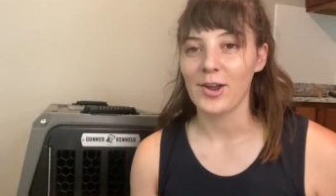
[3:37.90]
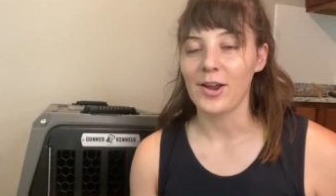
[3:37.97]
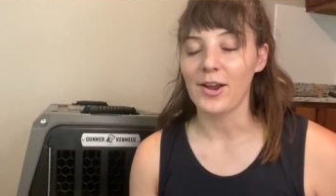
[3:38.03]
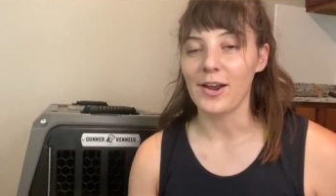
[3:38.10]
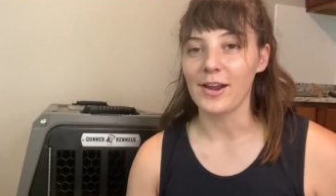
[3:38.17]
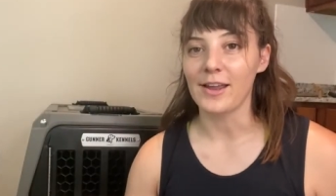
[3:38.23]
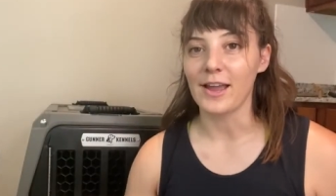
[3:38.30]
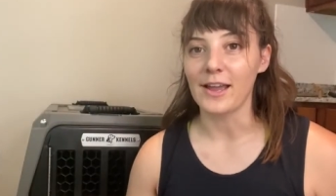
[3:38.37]

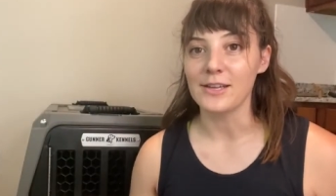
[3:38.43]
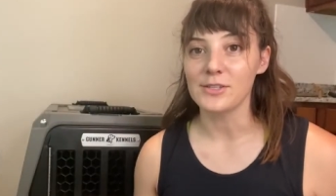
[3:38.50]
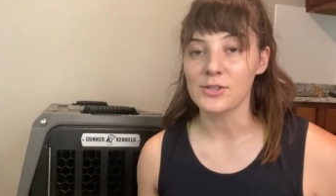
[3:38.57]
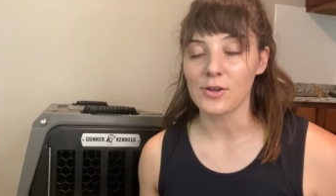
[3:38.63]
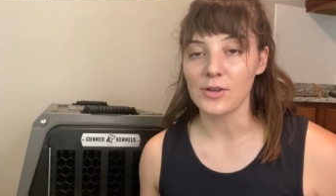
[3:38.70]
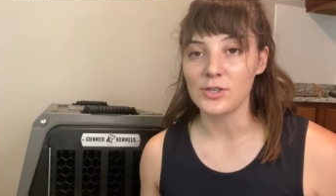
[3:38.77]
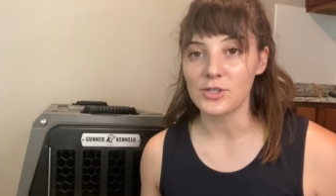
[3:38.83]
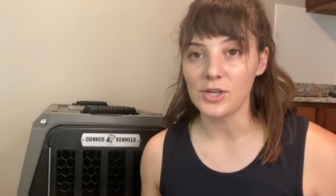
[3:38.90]
Alright guys,
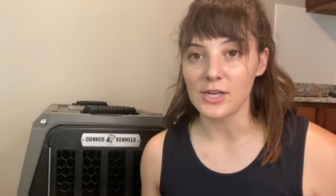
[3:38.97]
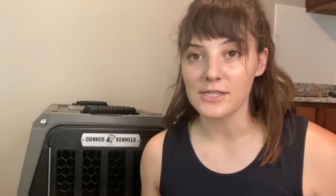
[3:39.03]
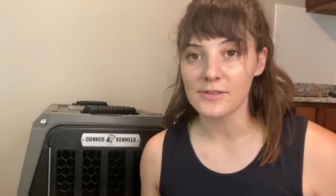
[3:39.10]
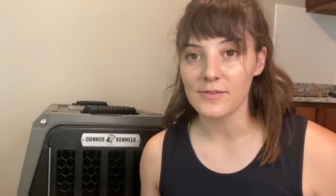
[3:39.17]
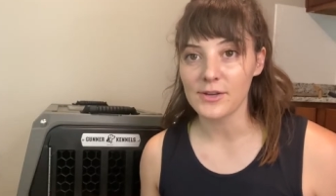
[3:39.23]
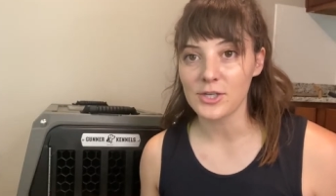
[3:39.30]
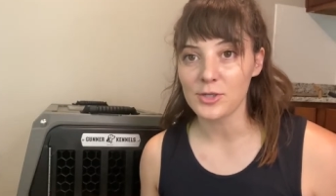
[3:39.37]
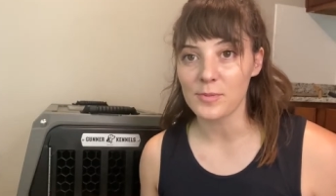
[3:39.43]
so I just
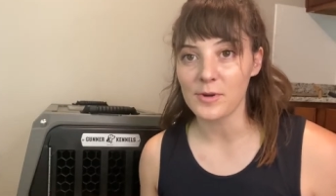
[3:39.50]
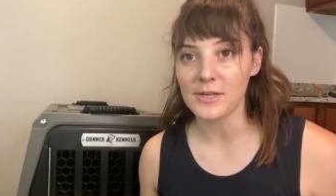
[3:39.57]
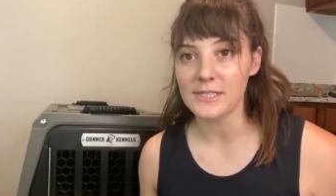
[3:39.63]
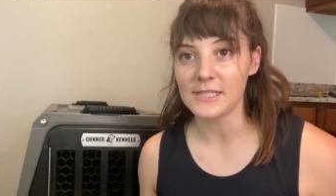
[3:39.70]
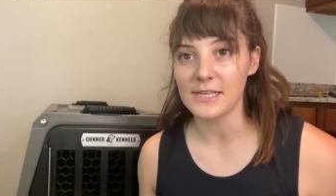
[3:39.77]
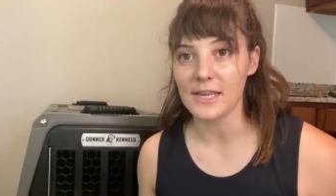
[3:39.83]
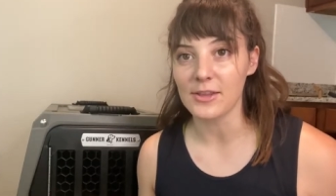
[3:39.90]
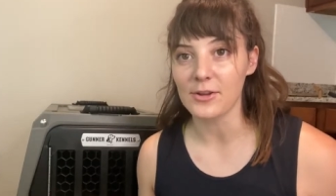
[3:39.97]
finished putting
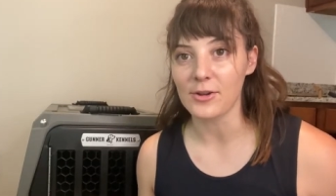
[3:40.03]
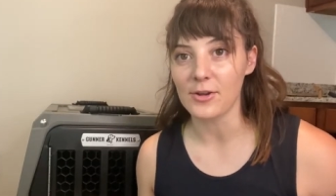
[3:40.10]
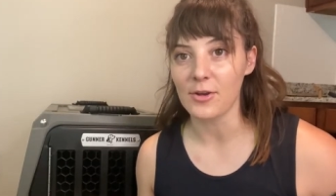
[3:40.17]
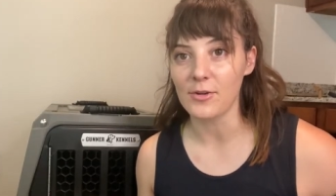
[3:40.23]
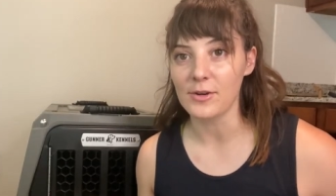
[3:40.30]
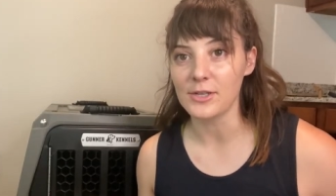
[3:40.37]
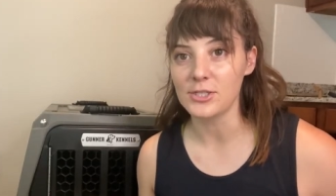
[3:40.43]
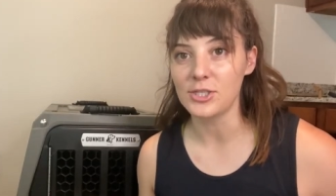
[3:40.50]
together
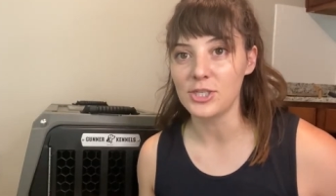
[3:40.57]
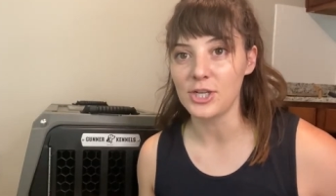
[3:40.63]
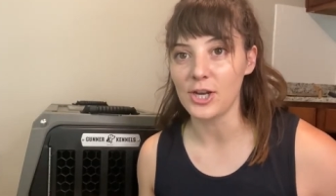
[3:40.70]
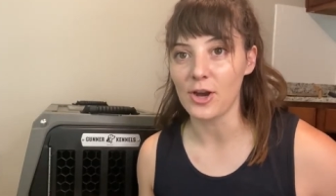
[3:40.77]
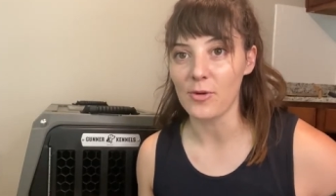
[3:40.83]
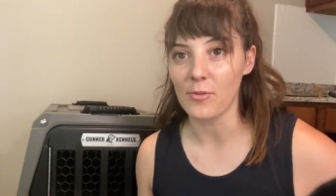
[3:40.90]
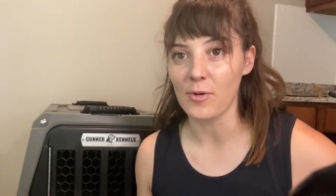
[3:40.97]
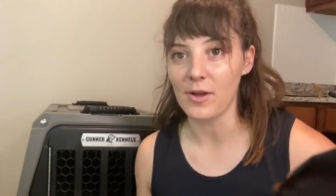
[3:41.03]
Koda's
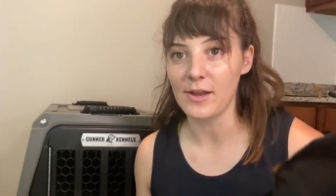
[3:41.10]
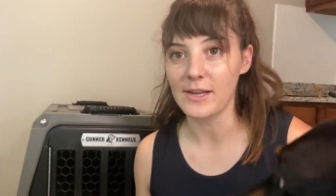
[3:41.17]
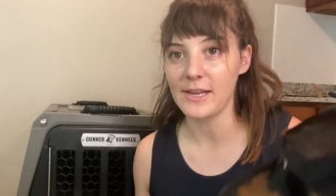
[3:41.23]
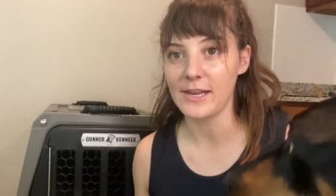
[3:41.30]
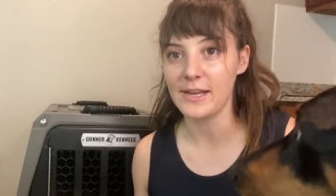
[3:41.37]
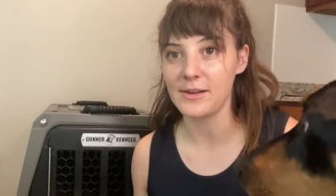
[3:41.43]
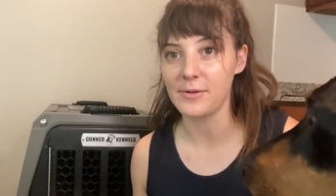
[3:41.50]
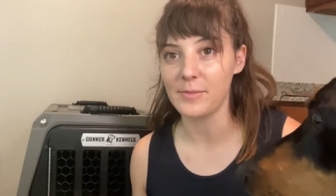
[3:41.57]

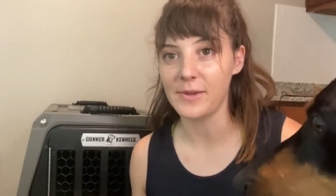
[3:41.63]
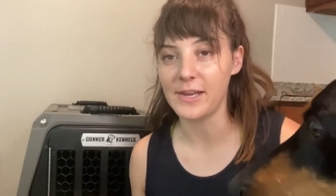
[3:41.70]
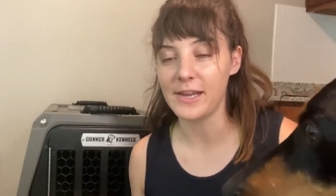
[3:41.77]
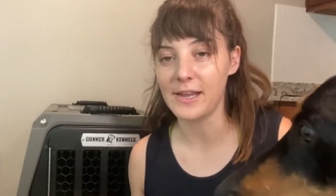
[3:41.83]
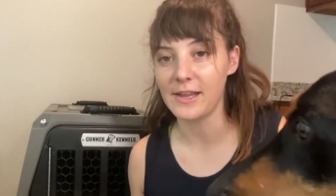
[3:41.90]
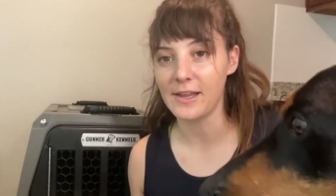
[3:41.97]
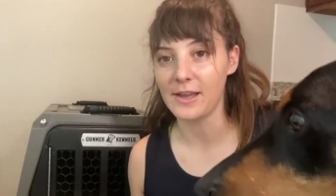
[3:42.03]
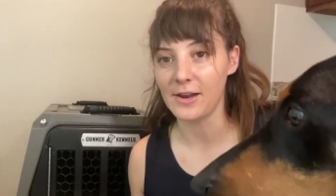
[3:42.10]
GR1
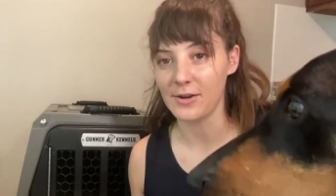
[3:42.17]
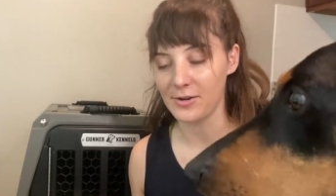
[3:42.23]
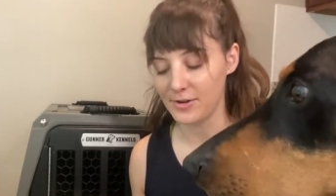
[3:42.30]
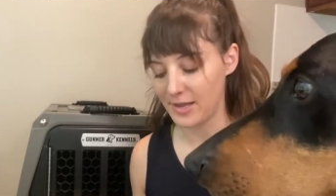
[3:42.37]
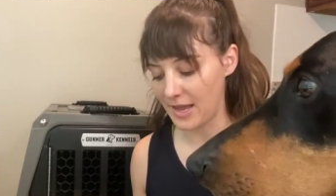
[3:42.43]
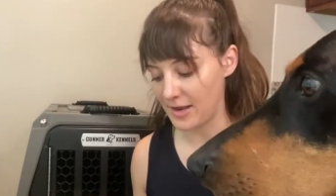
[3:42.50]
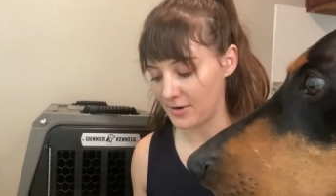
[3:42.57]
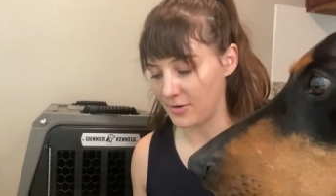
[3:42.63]
Intermediate Gunner
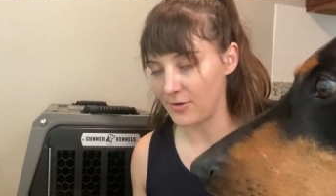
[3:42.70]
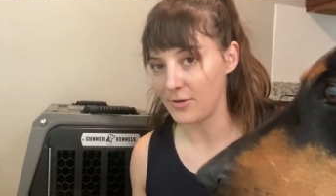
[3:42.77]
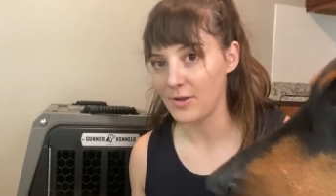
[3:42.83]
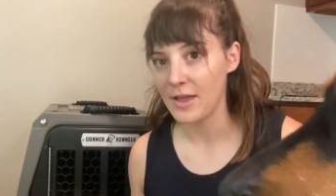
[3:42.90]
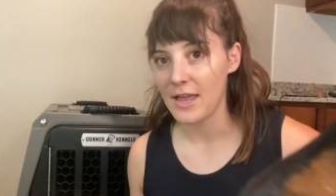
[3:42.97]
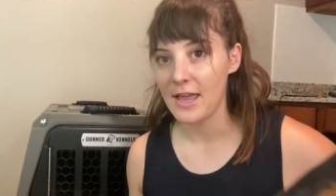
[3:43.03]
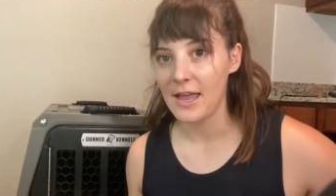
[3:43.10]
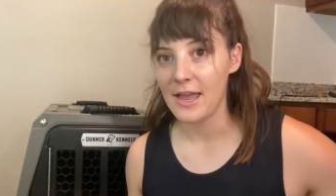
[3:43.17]
Kennel,
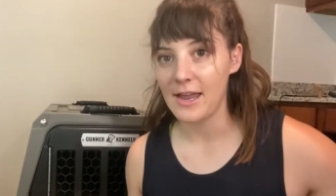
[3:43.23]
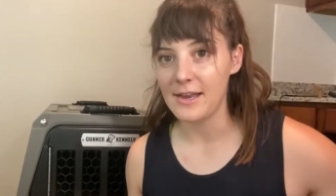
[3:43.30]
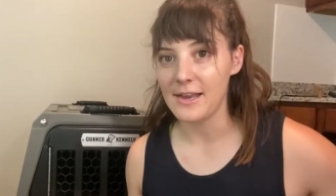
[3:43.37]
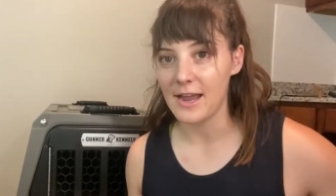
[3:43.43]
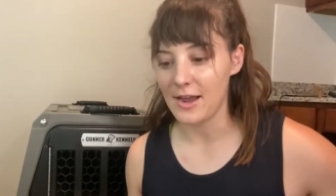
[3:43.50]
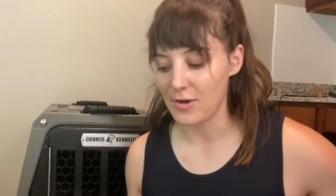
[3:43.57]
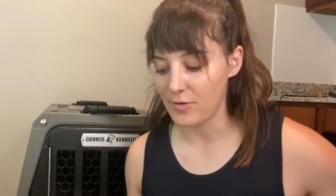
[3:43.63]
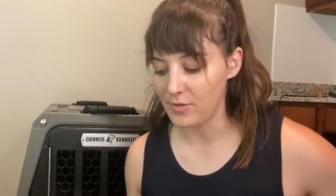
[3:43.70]
and
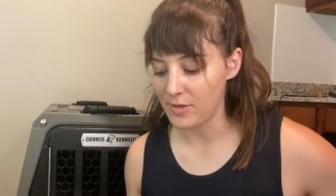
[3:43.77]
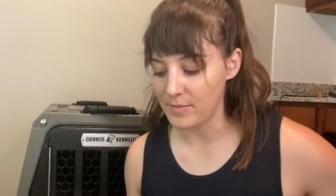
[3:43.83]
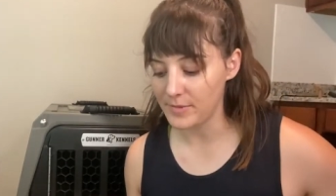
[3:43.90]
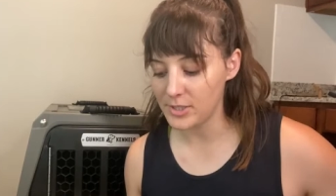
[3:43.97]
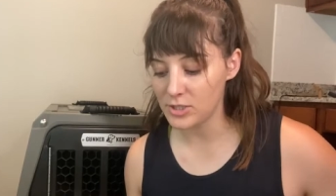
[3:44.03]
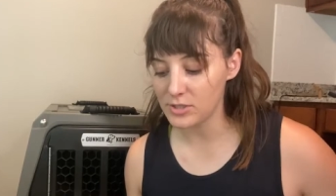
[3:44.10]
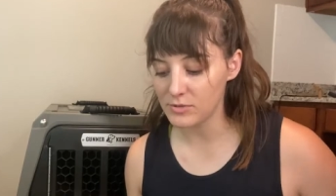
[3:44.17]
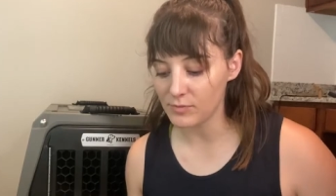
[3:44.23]
now let me
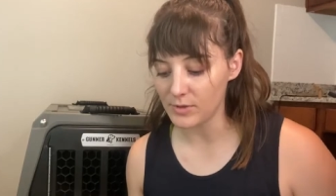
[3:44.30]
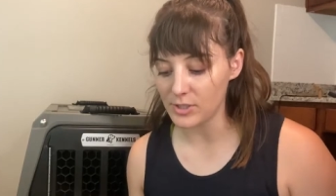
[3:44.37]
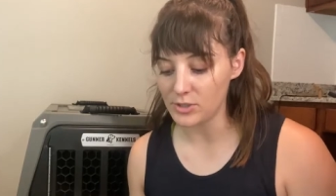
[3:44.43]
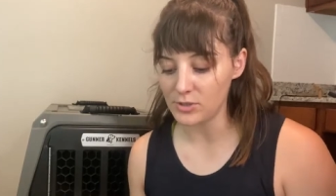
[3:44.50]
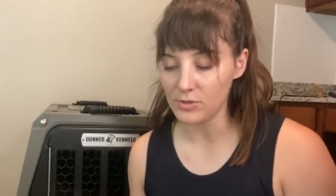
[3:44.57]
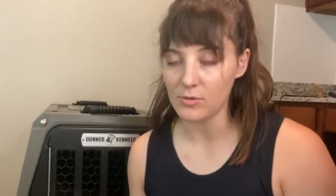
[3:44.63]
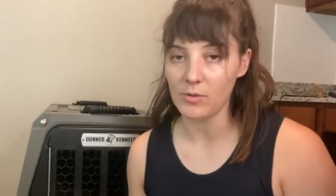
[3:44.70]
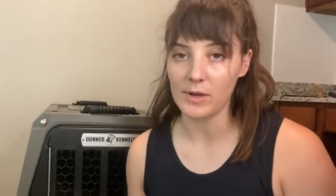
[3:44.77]
just read
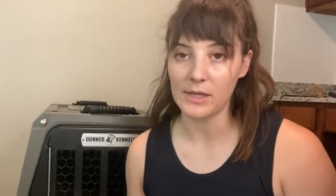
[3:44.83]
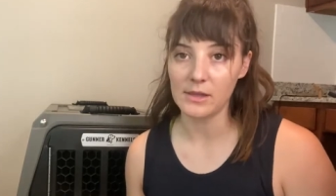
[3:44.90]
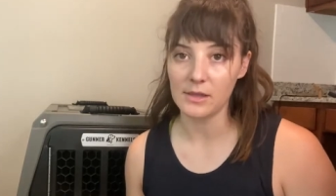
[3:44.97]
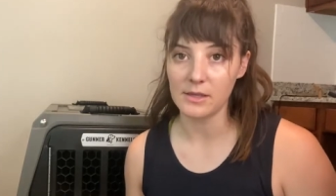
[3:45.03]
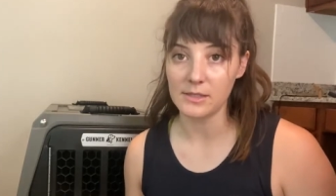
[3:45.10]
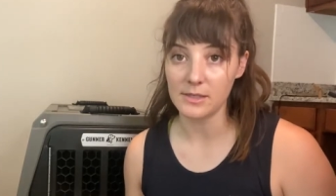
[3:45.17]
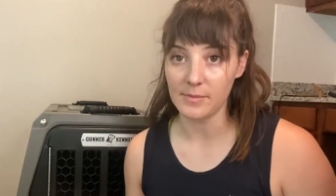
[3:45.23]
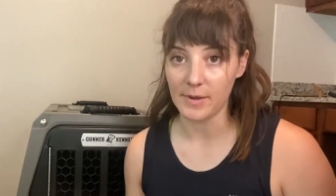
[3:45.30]
you quick the
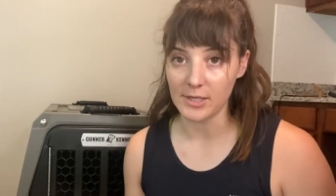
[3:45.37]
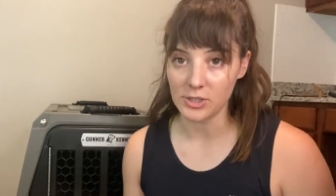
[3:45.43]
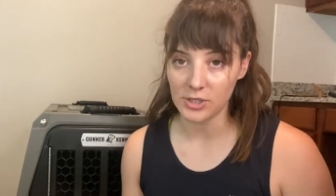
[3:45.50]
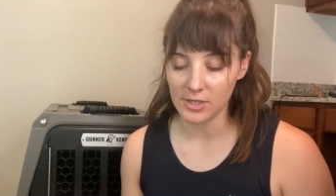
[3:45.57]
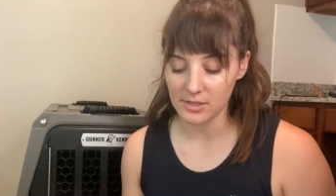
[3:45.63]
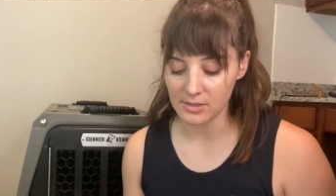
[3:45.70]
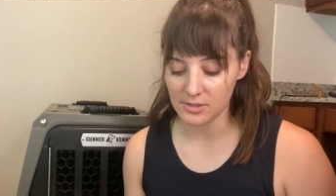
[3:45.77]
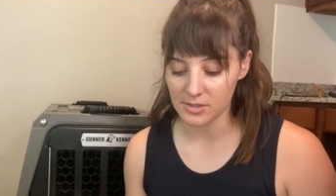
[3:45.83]

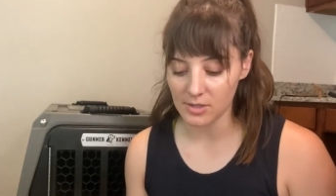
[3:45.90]
dimensions.